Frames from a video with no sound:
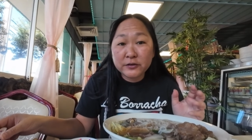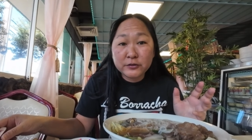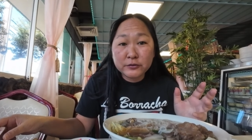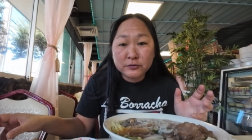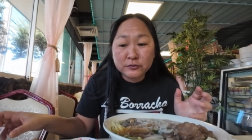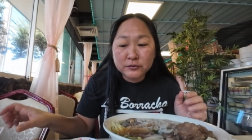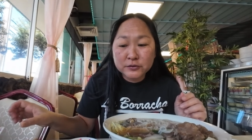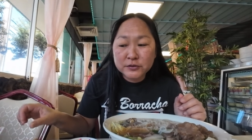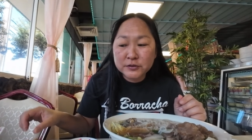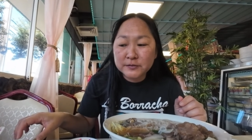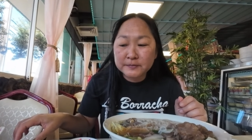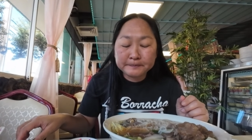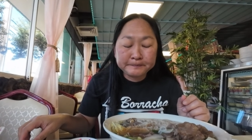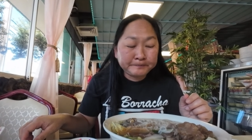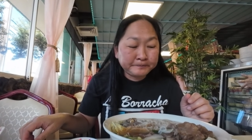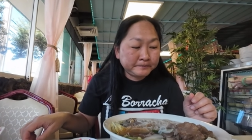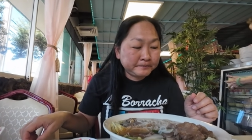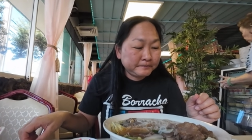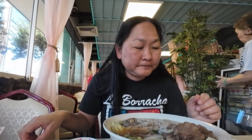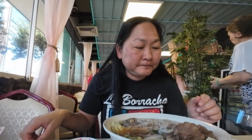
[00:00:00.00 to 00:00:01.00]
noodles.
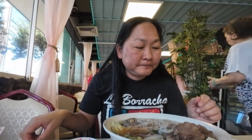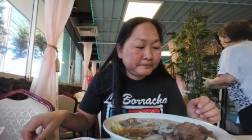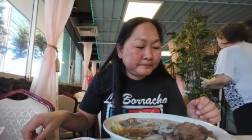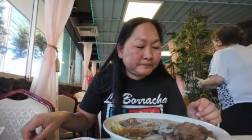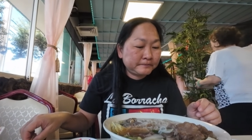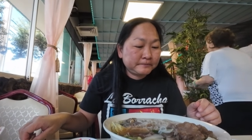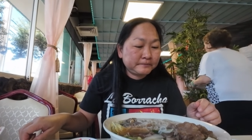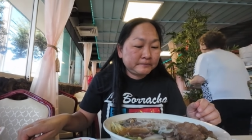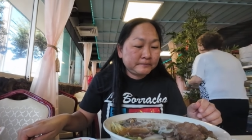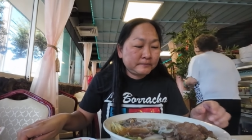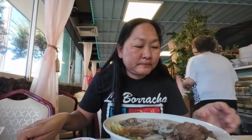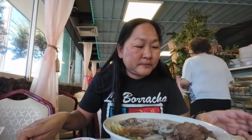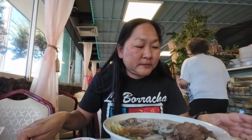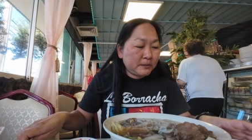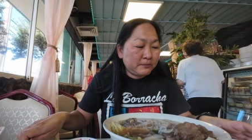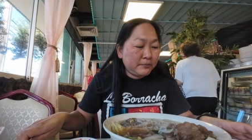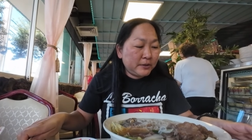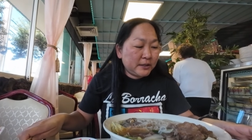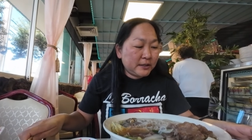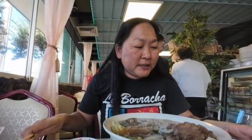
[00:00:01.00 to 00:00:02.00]

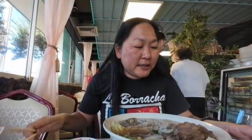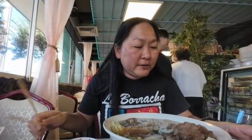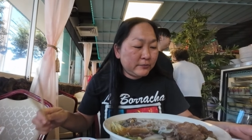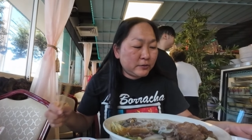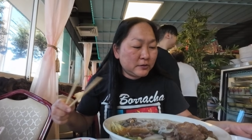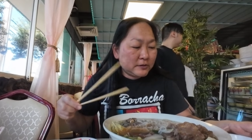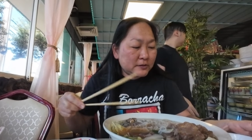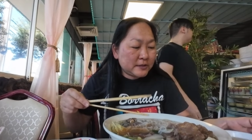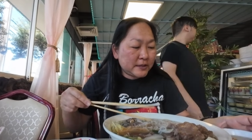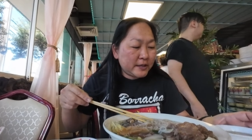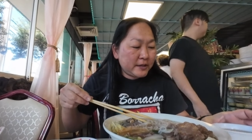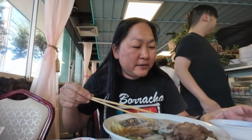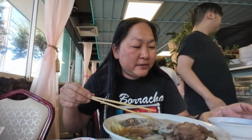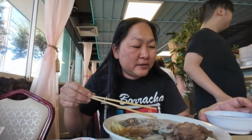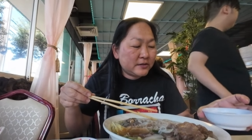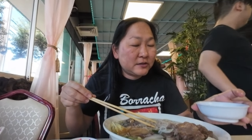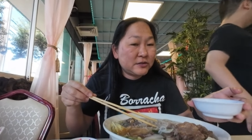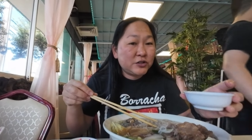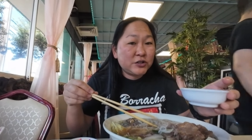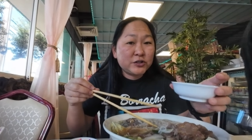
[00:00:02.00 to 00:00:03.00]
But I will say
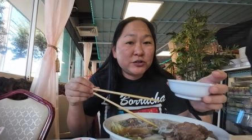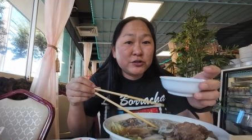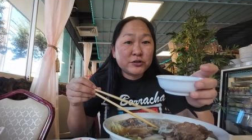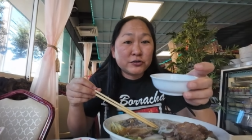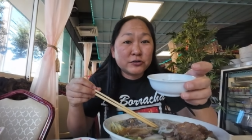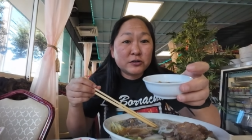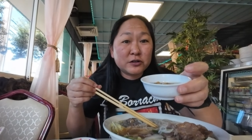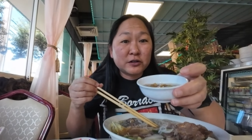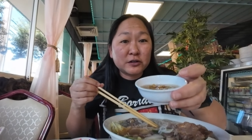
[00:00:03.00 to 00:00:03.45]
this ginger